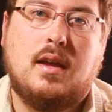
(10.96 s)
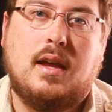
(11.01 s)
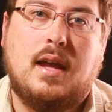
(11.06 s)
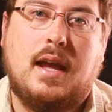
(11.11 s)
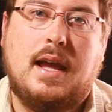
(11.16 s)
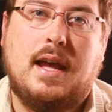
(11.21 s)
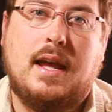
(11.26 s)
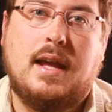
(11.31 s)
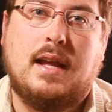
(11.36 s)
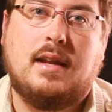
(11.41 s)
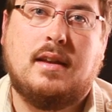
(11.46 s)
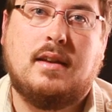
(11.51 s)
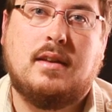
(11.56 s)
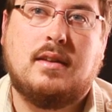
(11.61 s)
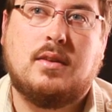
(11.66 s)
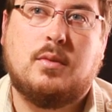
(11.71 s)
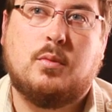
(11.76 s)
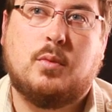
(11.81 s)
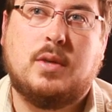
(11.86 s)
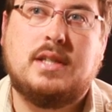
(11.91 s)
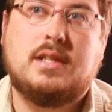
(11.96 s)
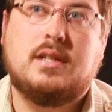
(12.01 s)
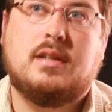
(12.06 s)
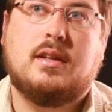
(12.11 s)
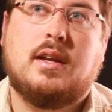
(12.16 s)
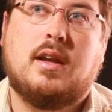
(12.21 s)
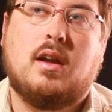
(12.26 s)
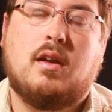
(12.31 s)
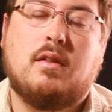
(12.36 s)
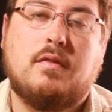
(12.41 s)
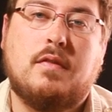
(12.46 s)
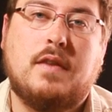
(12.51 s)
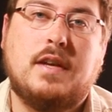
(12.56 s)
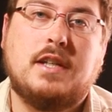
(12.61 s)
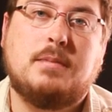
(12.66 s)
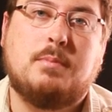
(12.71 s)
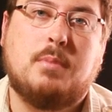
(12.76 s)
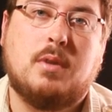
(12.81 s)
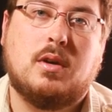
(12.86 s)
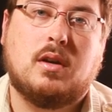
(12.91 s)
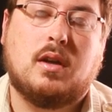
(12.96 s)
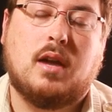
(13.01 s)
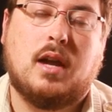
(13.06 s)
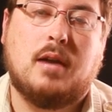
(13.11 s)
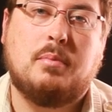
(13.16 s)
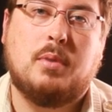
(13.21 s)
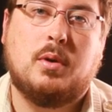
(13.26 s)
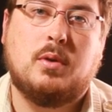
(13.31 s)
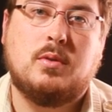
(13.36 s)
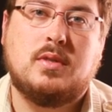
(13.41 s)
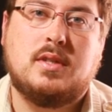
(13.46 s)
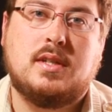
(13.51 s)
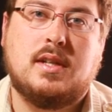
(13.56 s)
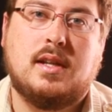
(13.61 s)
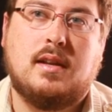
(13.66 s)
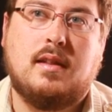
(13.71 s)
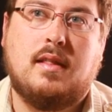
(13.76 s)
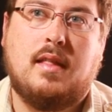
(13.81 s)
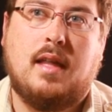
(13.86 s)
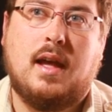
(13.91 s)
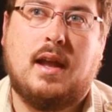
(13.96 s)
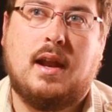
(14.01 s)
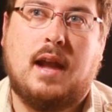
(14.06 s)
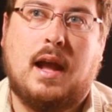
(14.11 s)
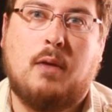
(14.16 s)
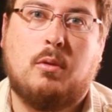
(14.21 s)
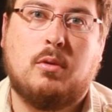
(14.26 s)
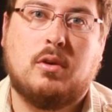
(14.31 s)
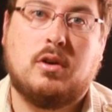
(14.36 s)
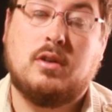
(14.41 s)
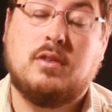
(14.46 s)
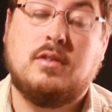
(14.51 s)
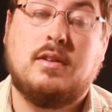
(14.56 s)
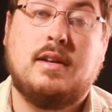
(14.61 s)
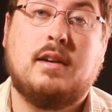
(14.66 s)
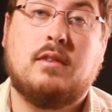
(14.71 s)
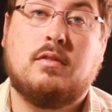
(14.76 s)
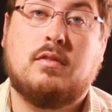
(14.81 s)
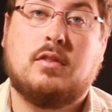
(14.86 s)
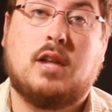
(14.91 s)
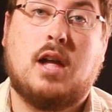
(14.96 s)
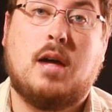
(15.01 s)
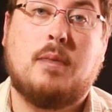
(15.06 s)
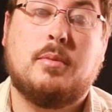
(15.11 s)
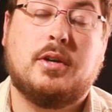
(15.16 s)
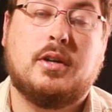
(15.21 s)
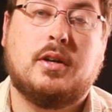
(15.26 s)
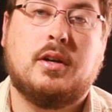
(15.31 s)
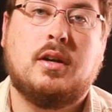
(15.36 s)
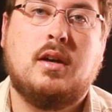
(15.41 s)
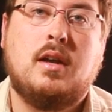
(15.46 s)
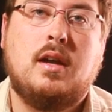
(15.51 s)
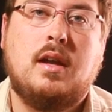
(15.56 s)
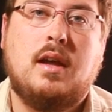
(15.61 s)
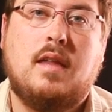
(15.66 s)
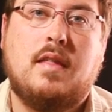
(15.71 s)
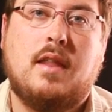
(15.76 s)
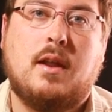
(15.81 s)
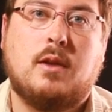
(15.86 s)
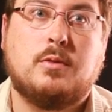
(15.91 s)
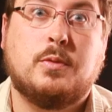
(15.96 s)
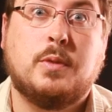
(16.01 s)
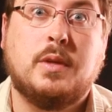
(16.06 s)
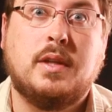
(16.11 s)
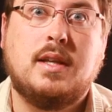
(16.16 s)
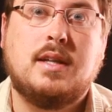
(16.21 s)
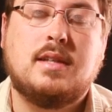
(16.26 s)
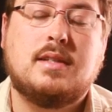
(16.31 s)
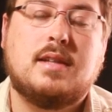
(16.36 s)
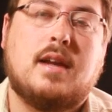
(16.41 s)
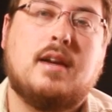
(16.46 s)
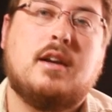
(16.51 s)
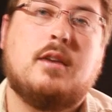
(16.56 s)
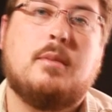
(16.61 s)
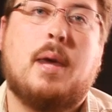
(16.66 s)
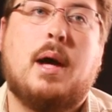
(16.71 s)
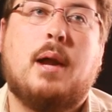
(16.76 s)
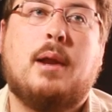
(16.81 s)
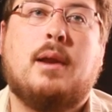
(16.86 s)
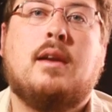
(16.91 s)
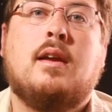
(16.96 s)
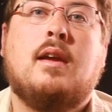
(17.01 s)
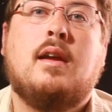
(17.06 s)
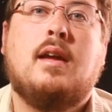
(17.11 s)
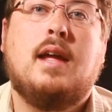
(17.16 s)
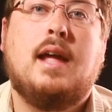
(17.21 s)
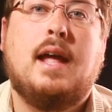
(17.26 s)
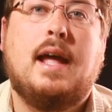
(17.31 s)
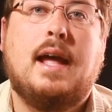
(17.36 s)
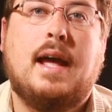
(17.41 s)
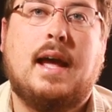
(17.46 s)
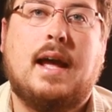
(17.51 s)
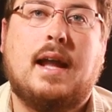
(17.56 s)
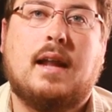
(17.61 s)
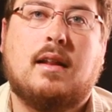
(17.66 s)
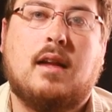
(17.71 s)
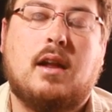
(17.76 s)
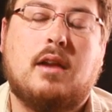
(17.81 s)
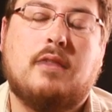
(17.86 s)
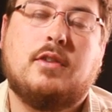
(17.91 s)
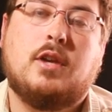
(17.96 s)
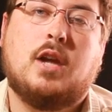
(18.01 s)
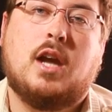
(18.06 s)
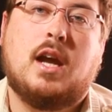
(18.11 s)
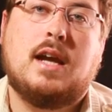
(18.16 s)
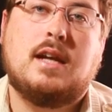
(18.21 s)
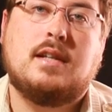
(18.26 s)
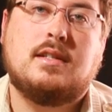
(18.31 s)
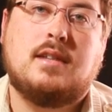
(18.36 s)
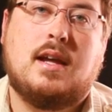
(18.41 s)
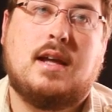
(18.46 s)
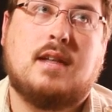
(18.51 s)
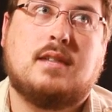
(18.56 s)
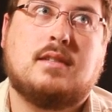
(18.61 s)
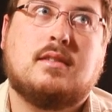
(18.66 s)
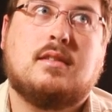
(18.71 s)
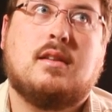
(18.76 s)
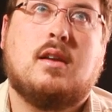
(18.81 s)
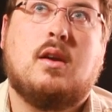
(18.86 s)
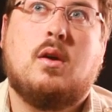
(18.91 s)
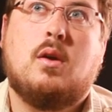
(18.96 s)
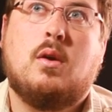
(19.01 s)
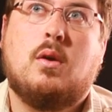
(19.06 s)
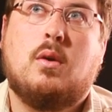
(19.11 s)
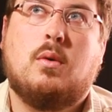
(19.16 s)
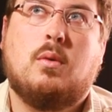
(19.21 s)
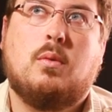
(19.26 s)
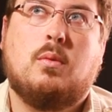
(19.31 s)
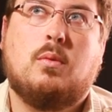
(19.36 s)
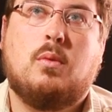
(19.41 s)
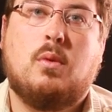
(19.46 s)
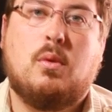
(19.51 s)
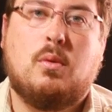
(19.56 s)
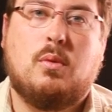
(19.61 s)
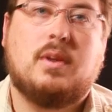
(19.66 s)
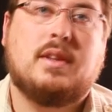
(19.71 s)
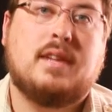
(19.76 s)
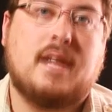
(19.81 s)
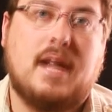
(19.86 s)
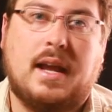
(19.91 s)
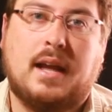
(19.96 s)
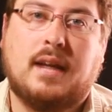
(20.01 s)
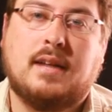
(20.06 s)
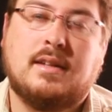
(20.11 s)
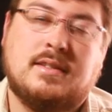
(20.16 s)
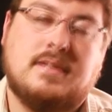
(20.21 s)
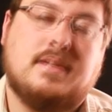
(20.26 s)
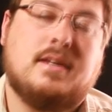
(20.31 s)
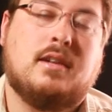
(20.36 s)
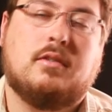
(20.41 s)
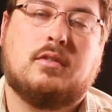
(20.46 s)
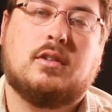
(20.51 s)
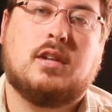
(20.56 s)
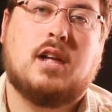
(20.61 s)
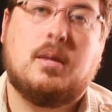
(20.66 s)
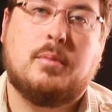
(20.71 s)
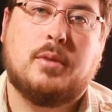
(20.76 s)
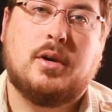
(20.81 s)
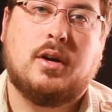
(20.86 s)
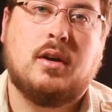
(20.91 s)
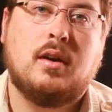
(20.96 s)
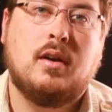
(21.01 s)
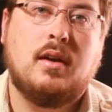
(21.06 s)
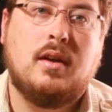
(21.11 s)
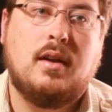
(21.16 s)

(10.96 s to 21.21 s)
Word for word: And recently on Facebook, I posted that I ordered an intervalometer, that I was really excited about it. And a lot of you guys asked, well, what the heck is an intervalometer?